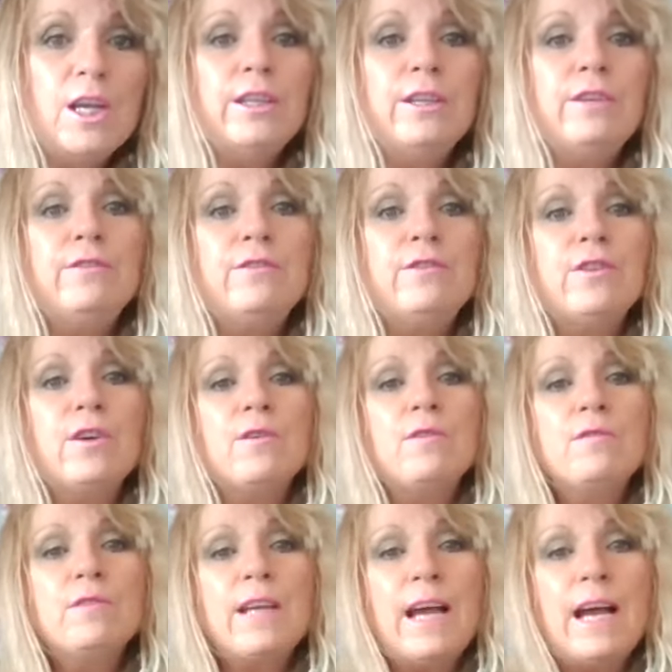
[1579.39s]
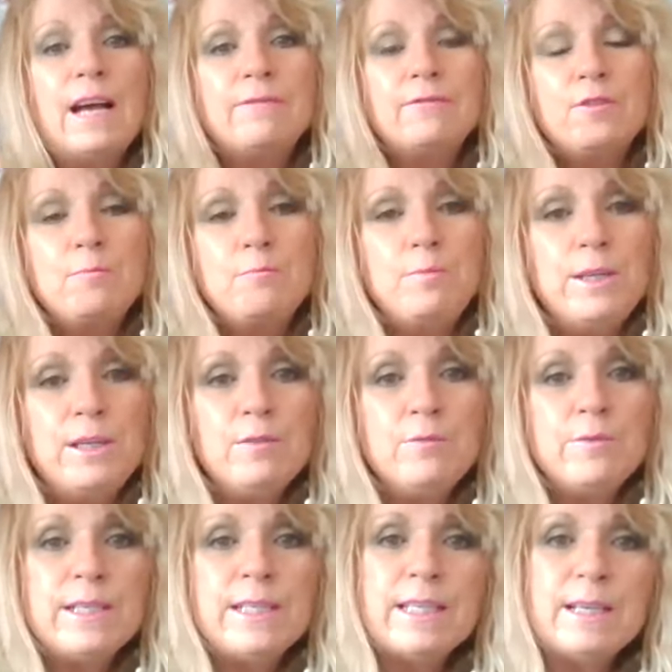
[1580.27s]
You don't have to be
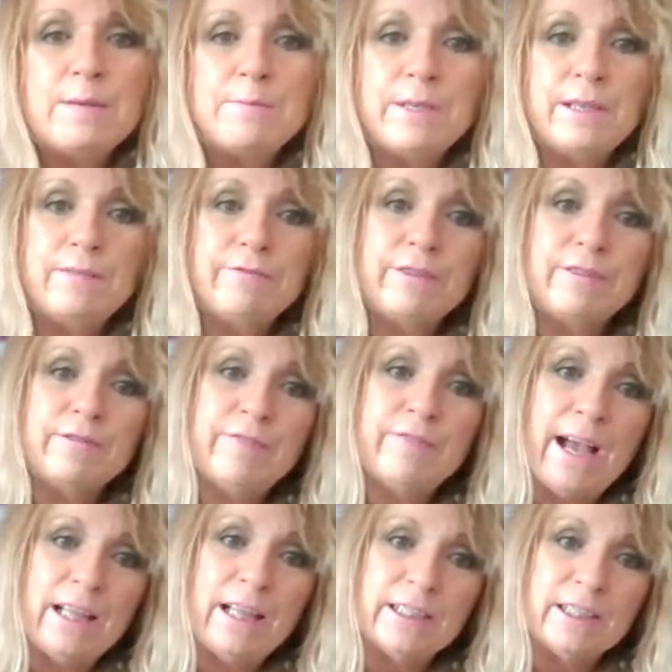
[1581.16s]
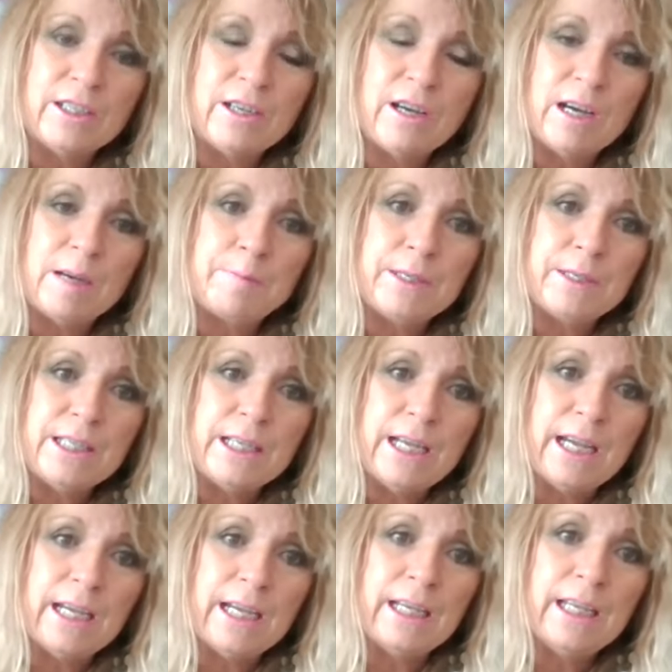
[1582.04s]
with somebody for Valentine's
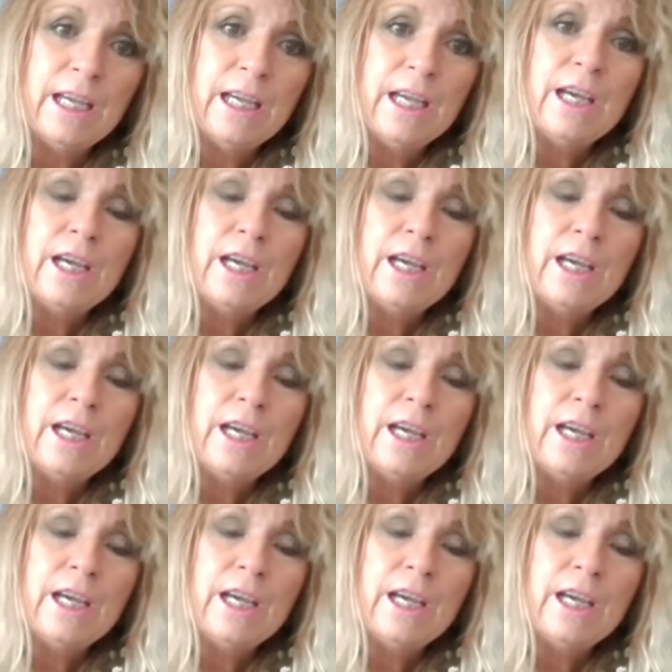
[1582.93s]
Day.